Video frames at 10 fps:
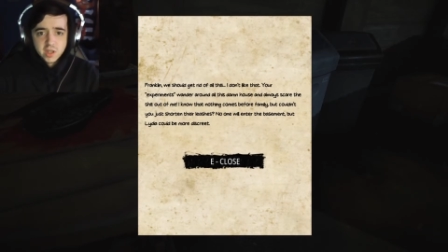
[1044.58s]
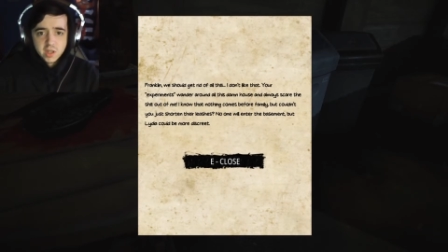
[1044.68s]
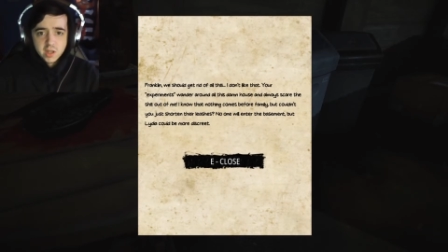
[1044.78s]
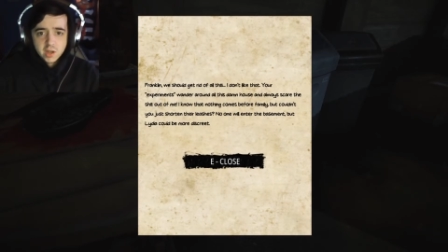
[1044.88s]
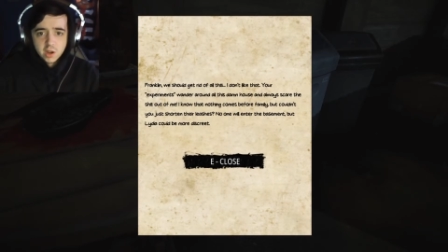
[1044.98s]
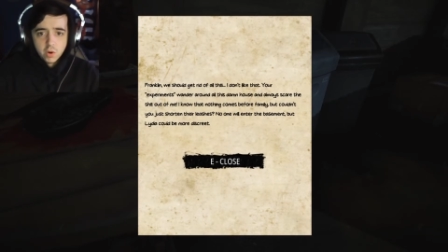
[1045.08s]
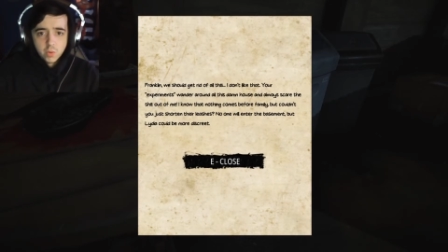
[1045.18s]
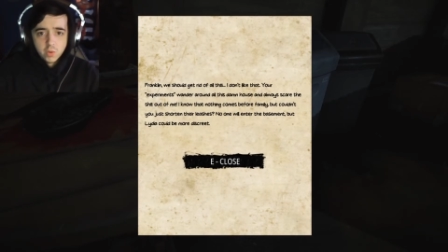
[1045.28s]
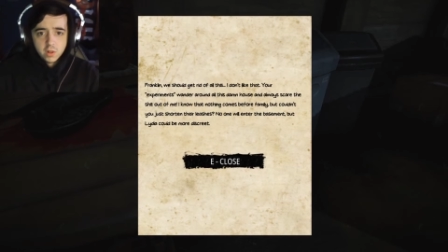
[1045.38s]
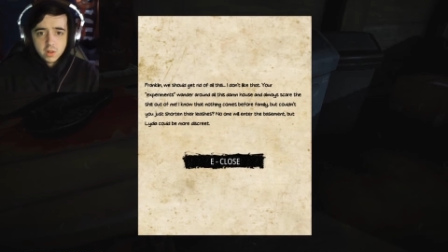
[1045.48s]
No one
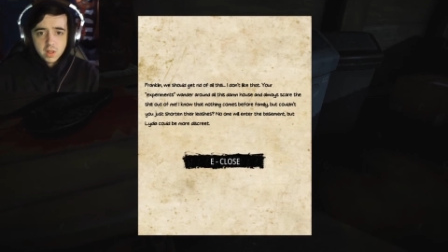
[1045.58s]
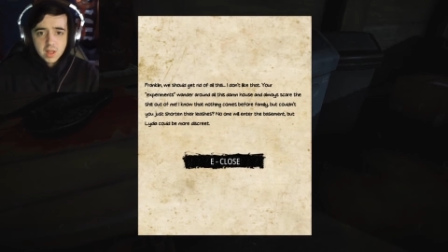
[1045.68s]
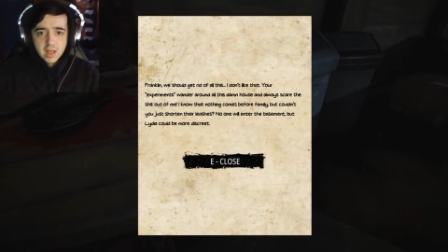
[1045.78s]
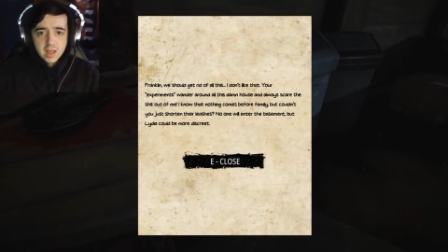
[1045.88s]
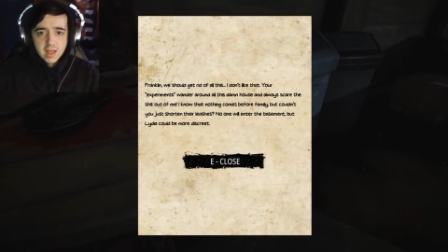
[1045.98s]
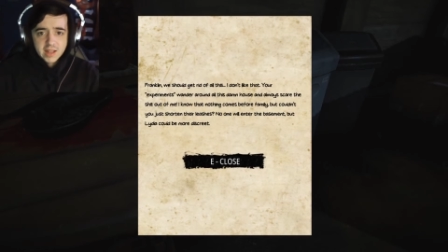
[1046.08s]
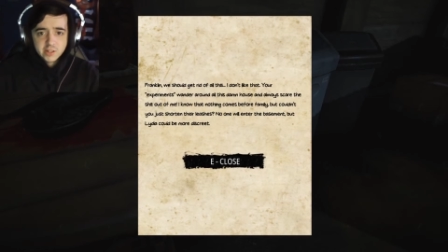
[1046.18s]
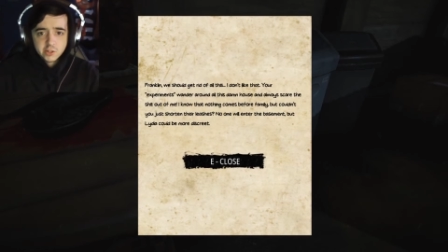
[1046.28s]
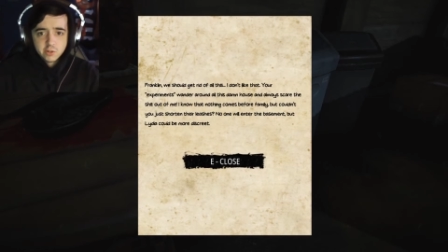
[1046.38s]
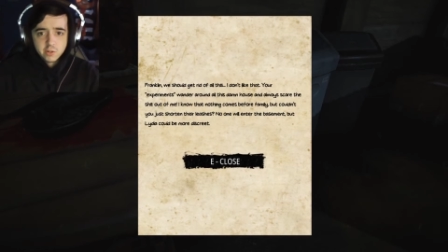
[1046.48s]
will
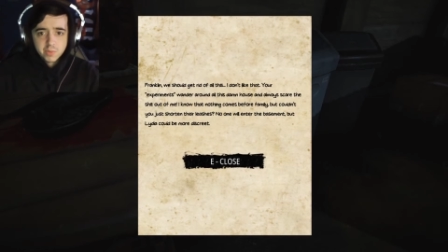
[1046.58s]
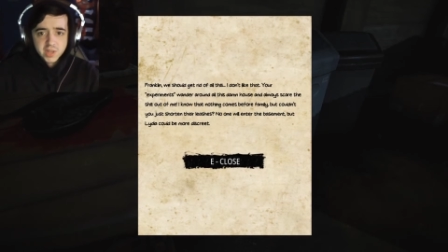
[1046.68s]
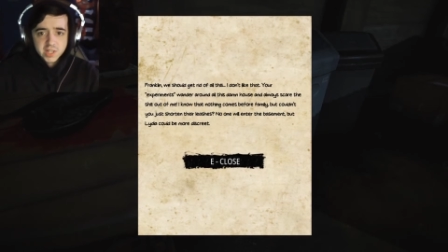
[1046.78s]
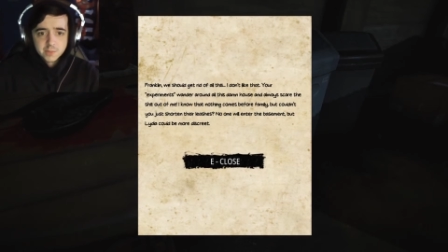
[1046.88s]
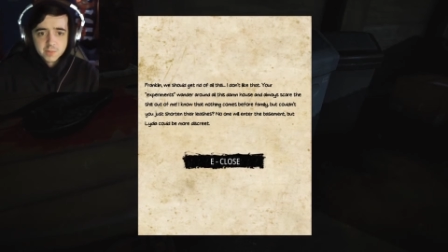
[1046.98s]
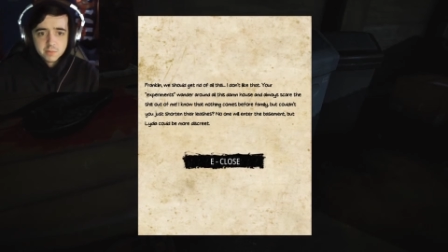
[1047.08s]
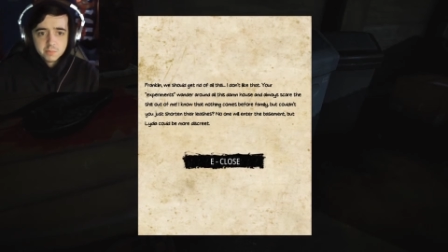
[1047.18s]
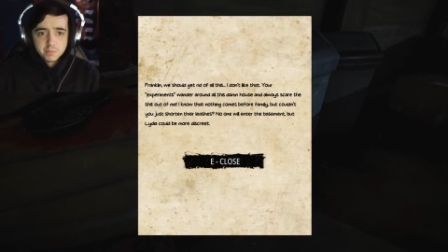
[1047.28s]
enter the basement,